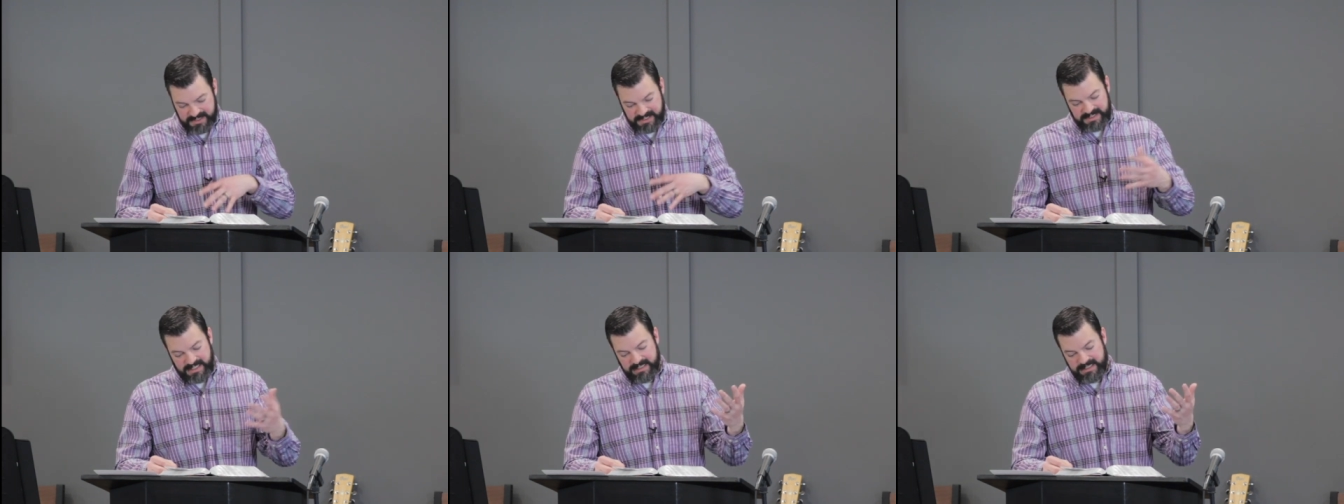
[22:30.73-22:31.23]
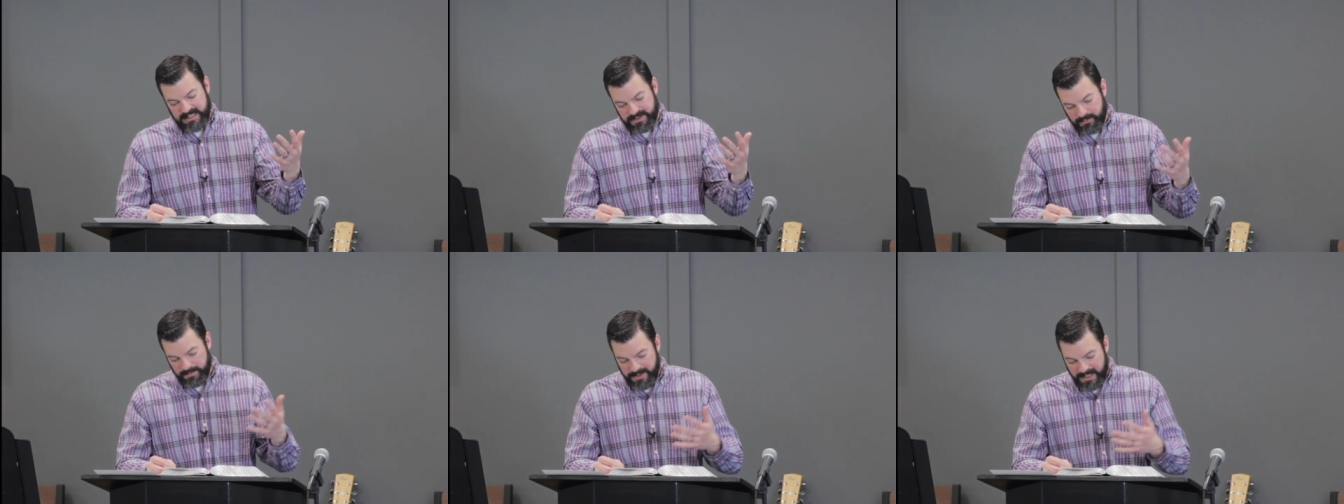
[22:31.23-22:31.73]
This is
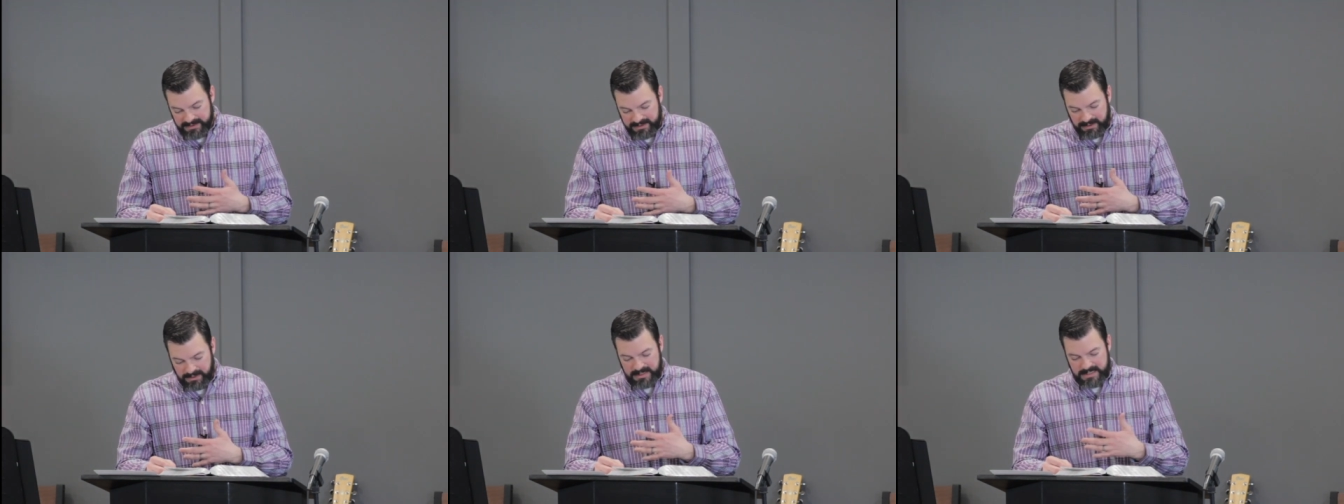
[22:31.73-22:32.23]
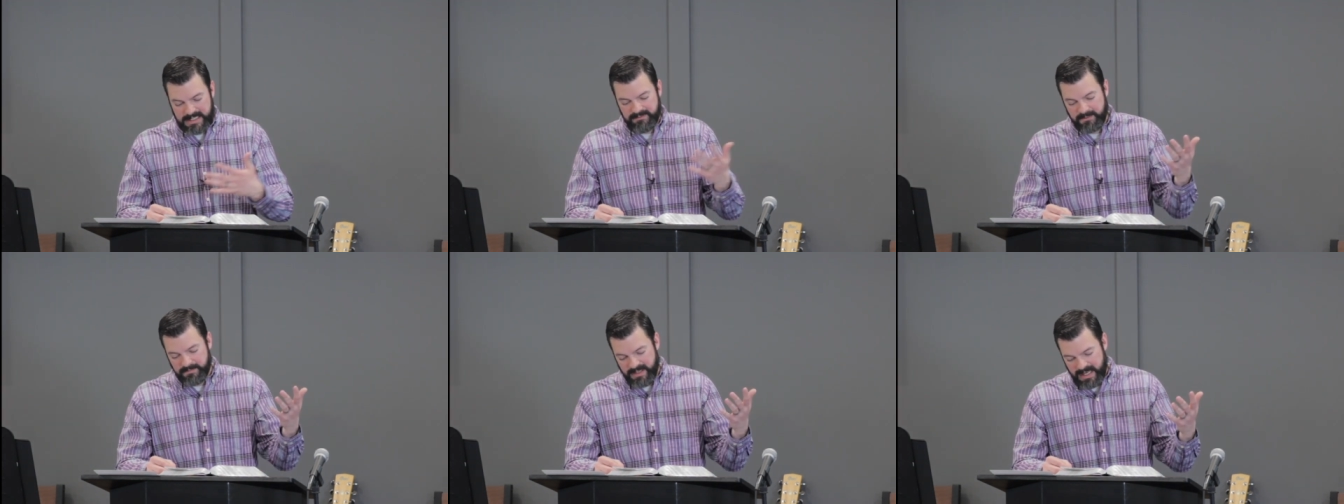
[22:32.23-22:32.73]
Zacchaeus repenting. He's
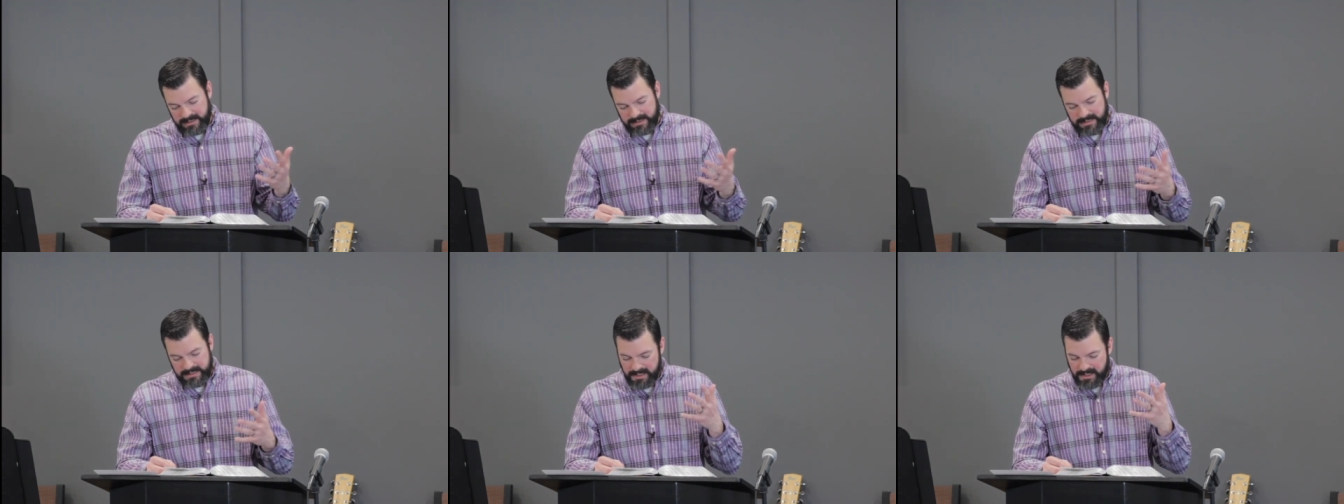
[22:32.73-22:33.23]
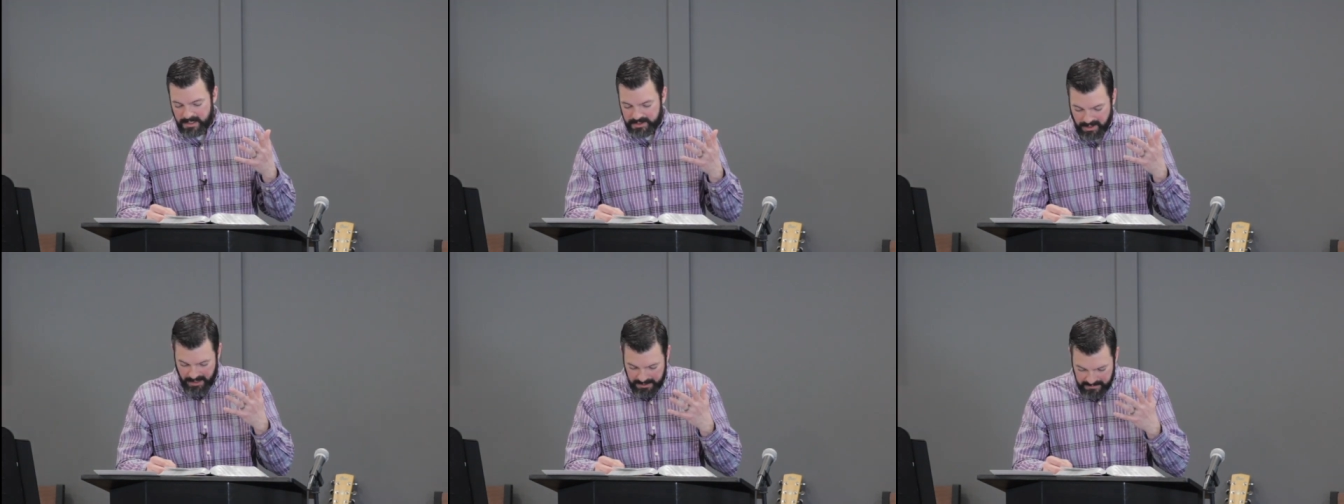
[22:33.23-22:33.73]
giving back. He's
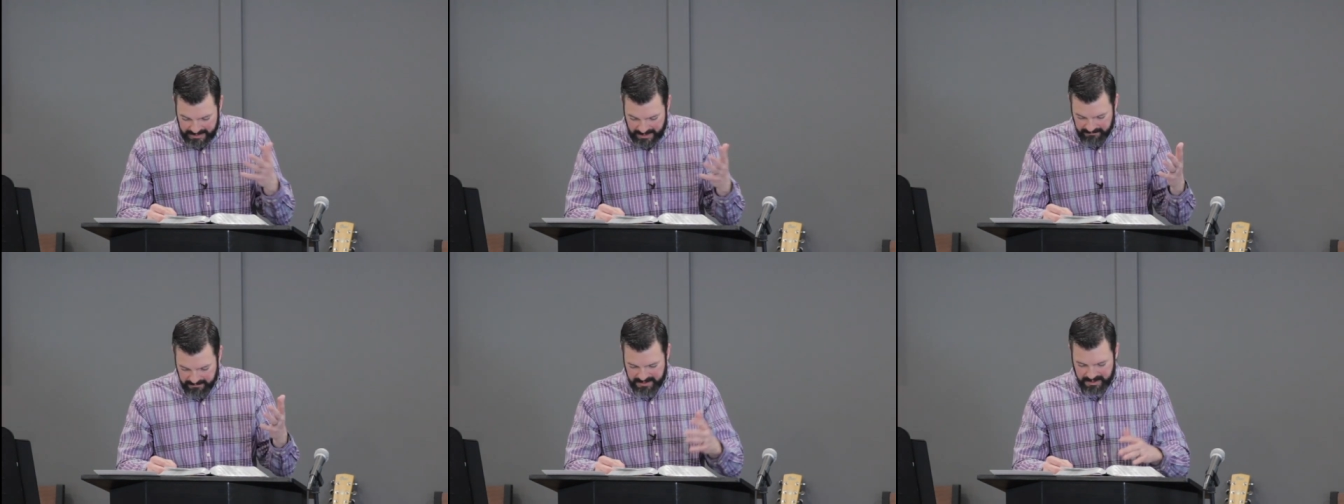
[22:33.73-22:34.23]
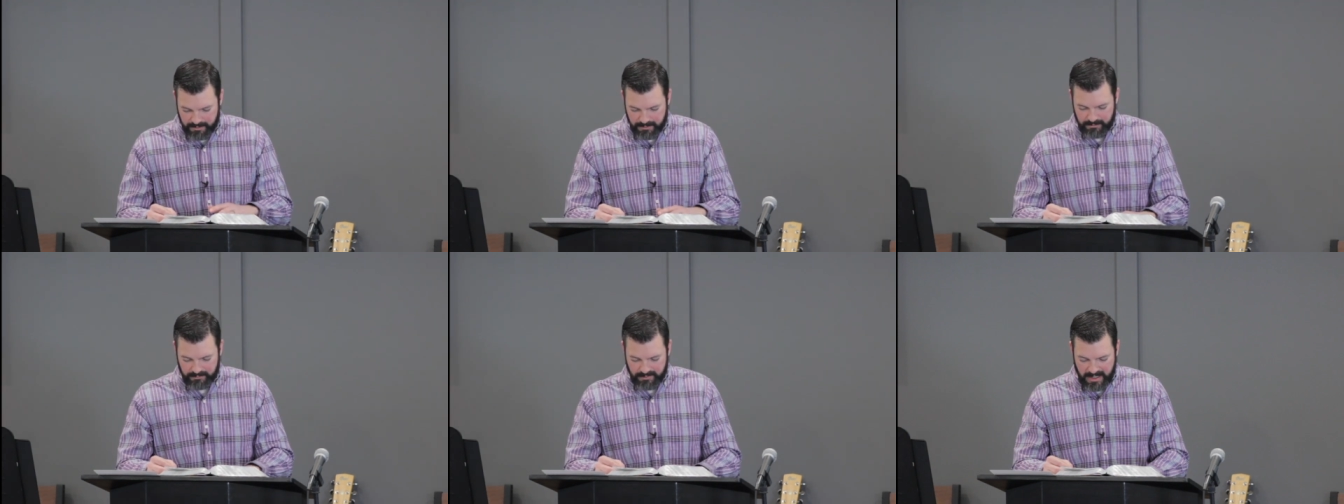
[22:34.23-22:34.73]
trying to make everything
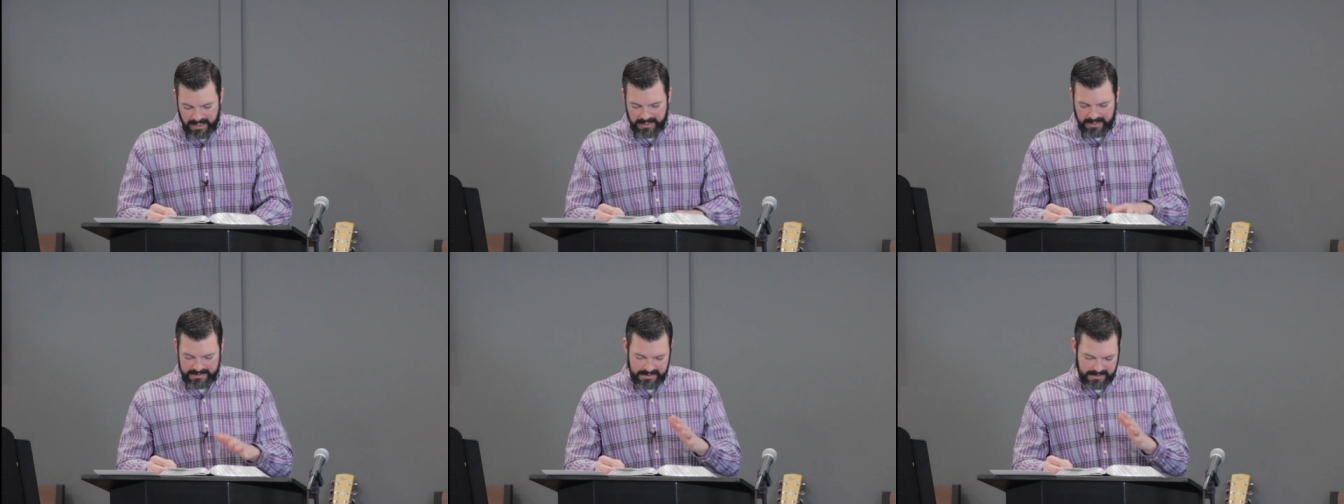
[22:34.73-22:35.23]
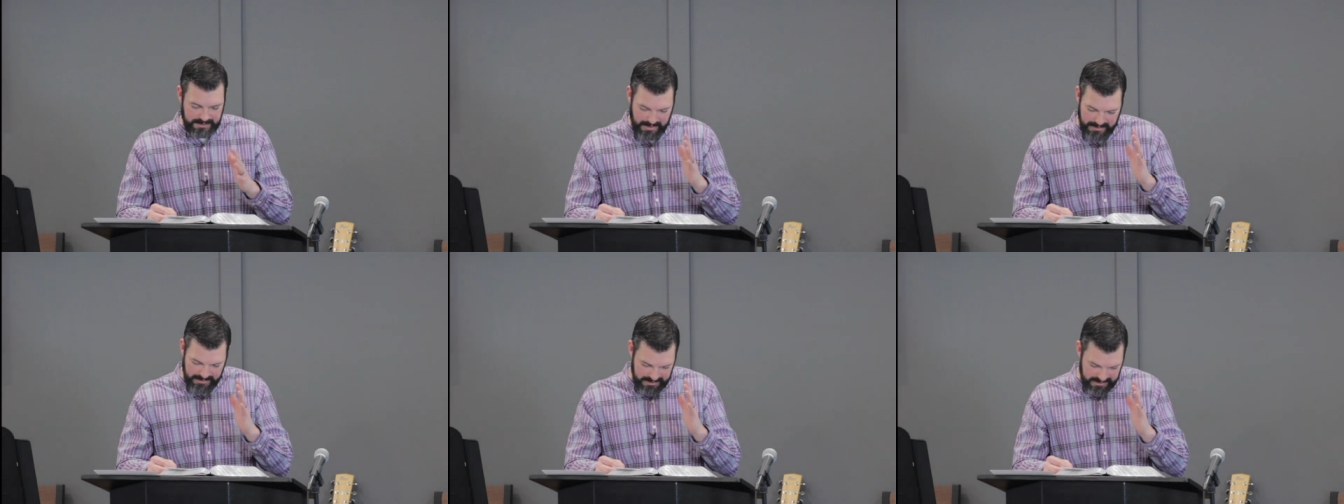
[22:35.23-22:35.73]
right as he has
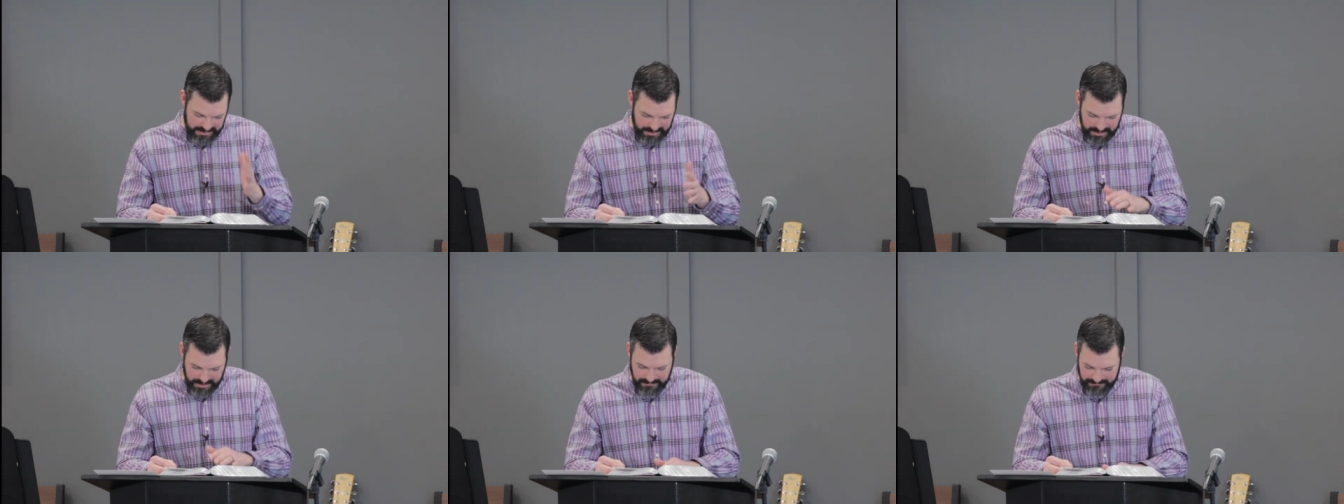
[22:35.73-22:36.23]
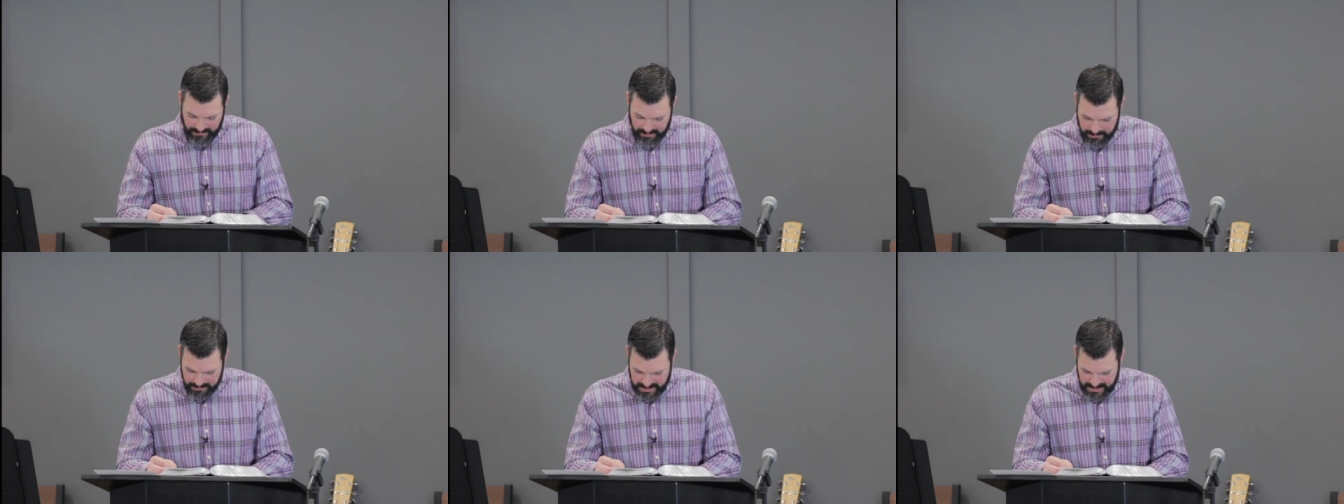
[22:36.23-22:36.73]
made the decision to
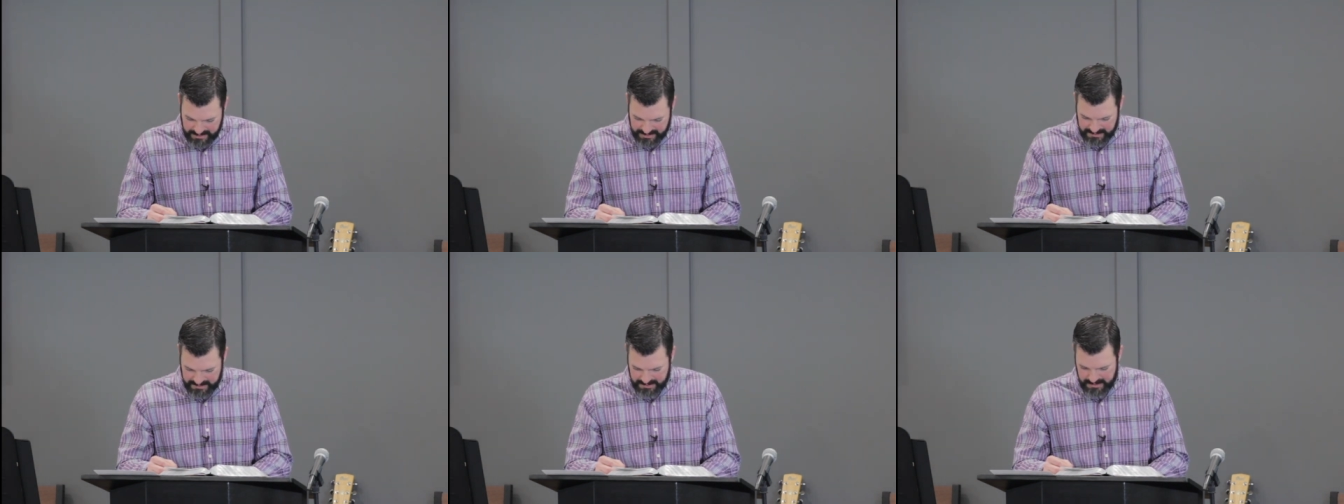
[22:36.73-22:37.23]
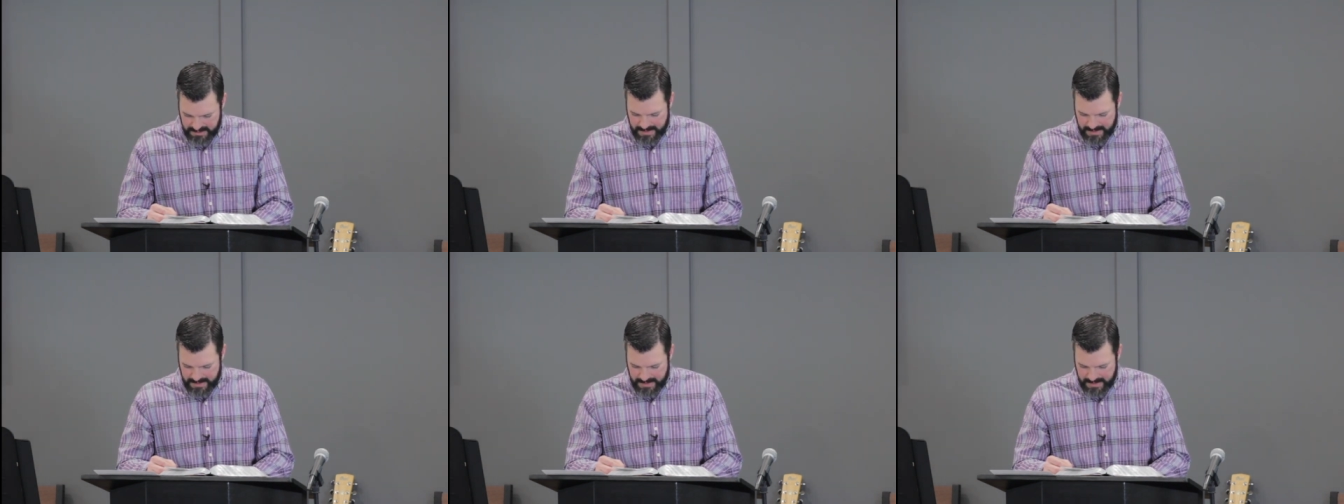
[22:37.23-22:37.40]
follow Jesus.